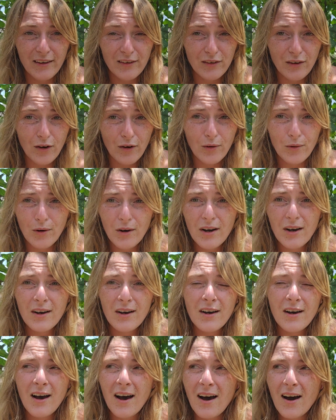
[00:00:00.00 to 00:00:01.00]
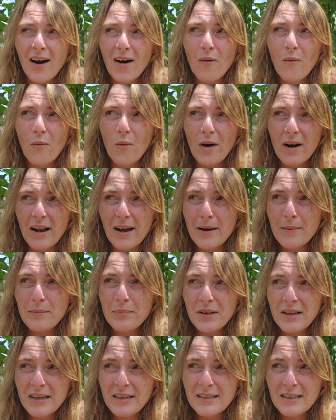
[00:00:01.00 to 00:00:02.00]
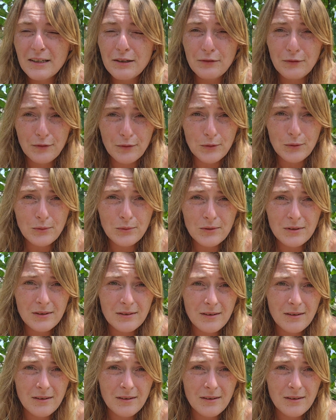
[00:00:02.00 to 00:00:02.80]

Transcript: So when I'm planting fruit,